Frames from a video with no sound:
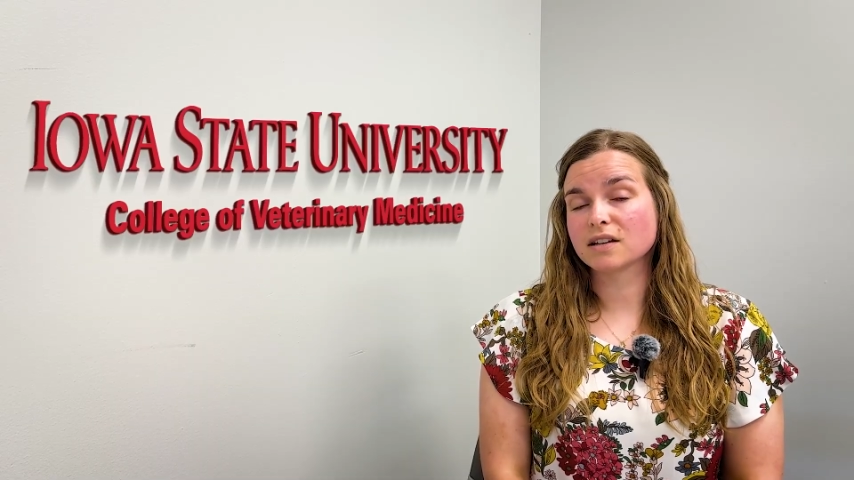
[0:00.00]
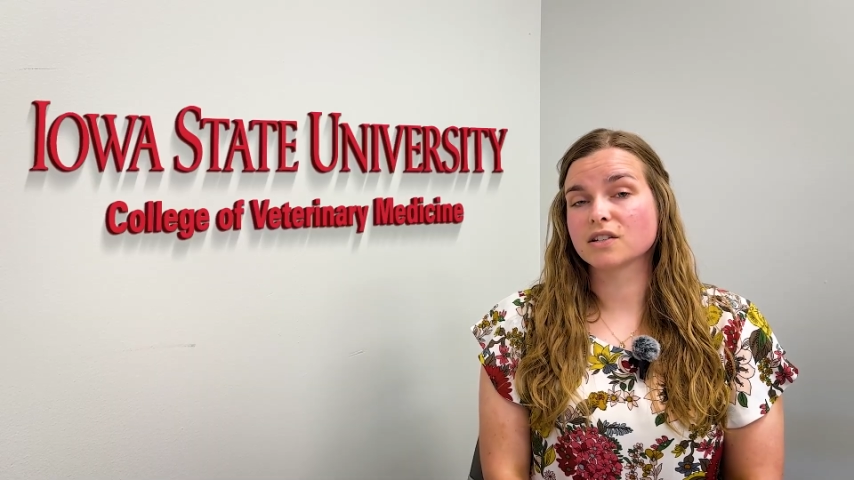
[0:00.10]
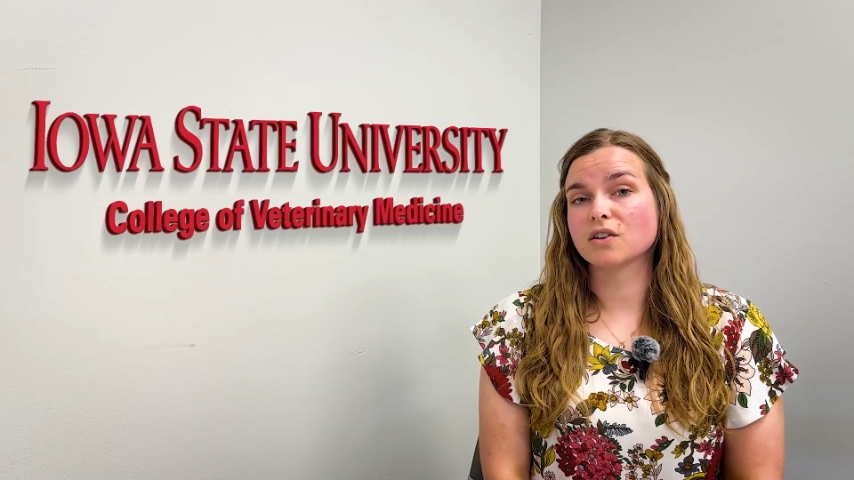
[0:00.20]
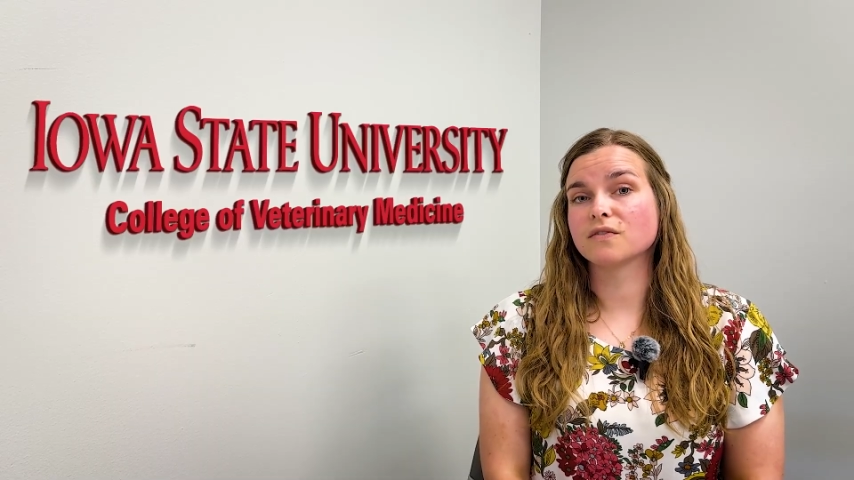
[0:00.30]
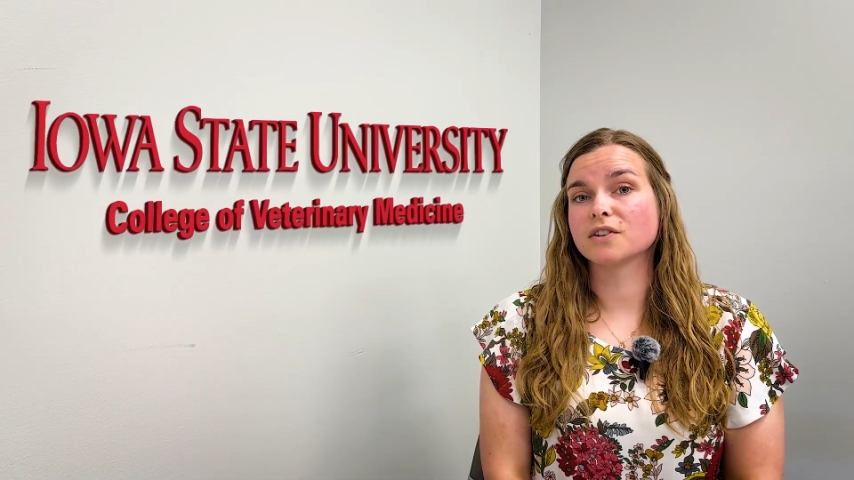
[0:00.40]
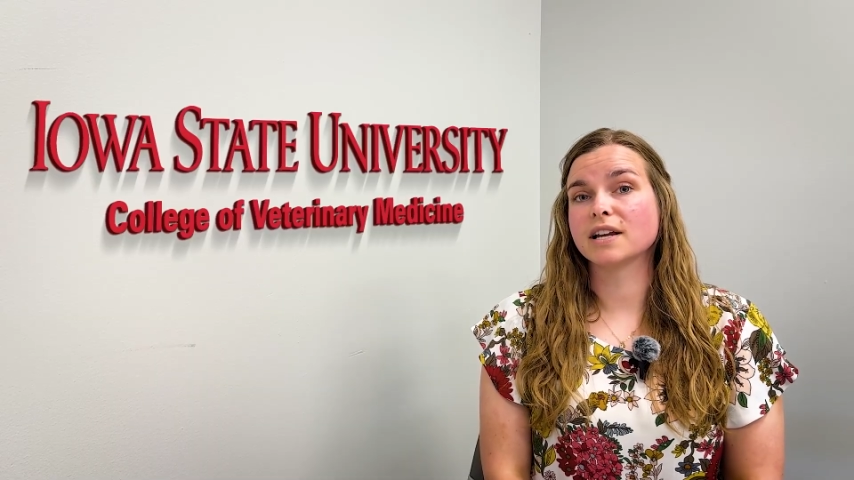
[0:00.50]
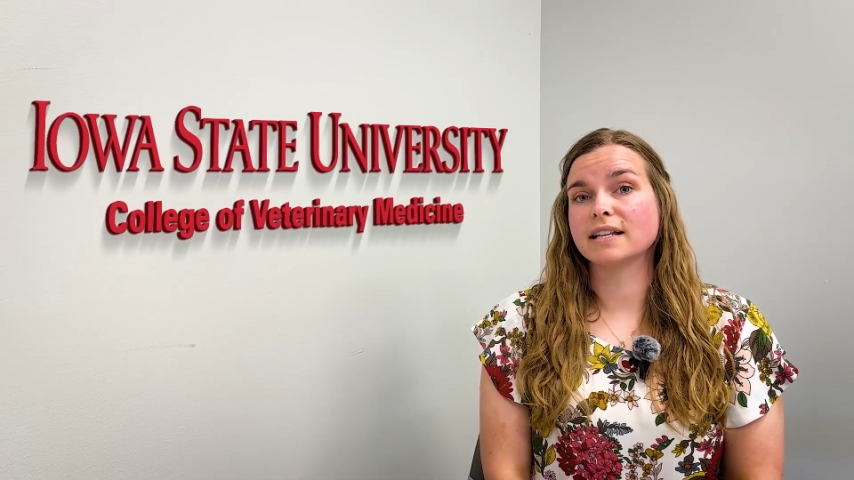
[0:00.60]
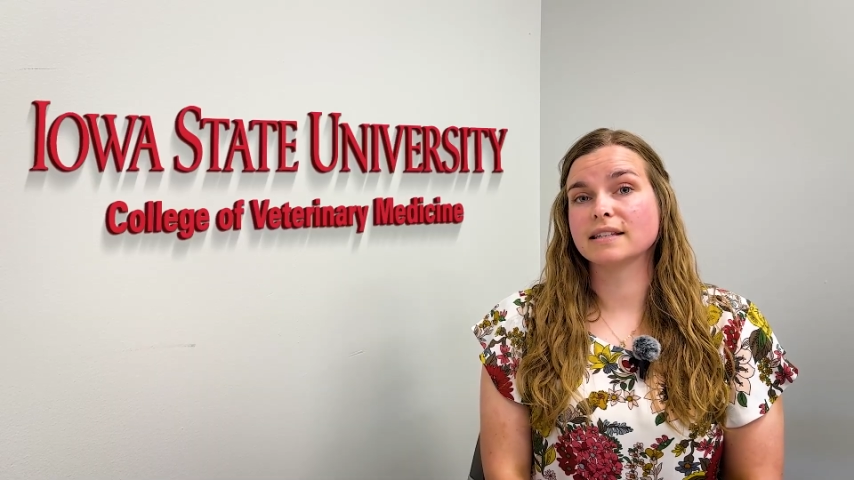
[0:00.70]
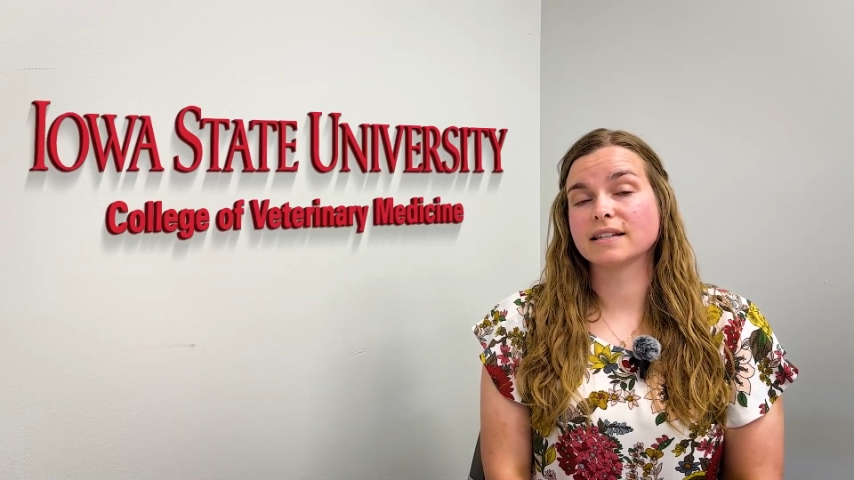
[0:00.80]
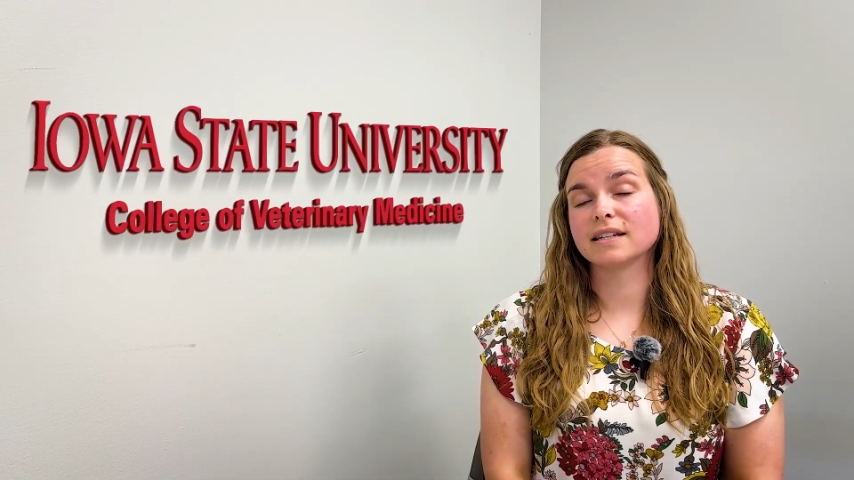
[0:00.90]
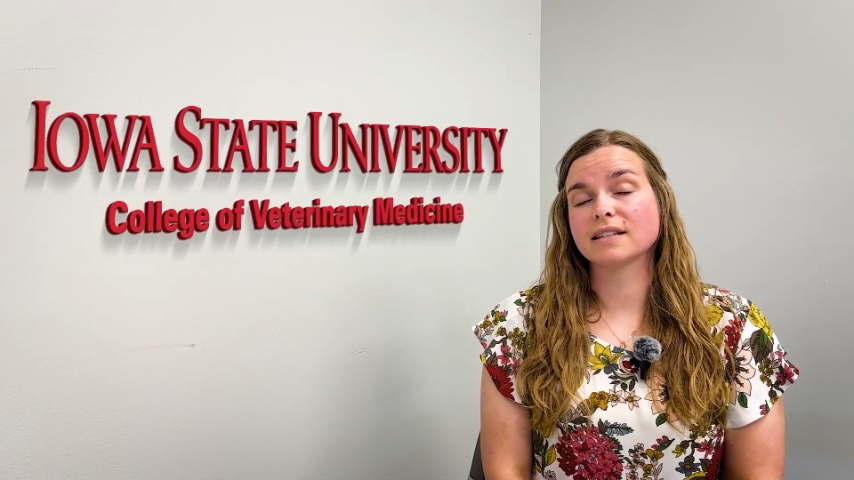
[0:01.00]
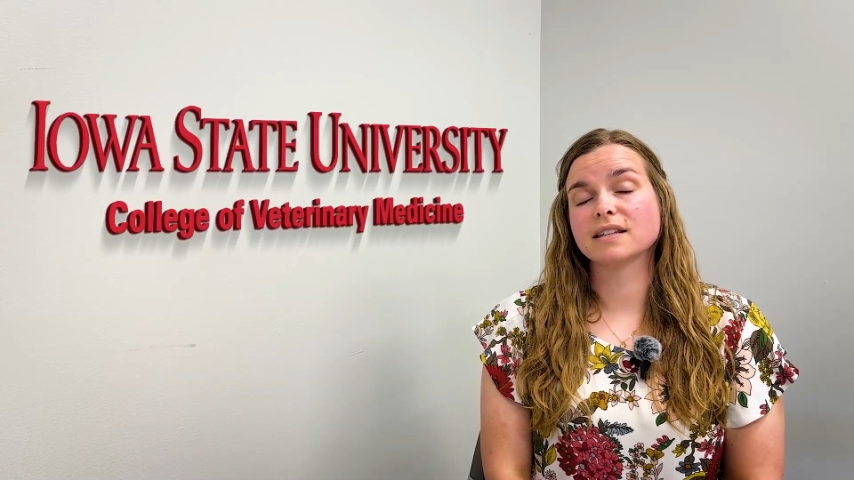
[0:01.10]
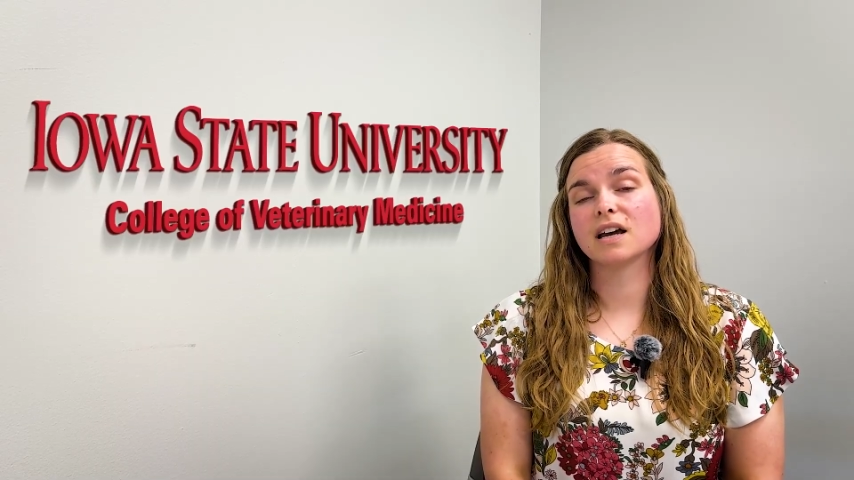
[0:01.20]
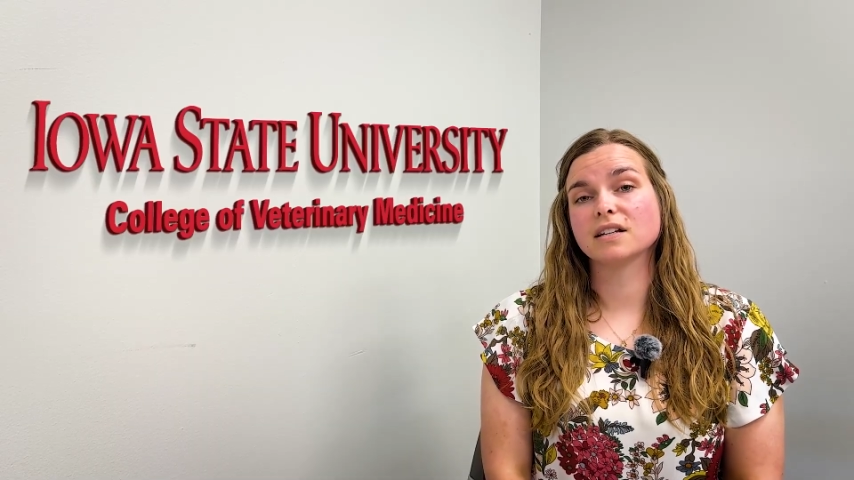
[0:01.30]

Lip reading: So for instance,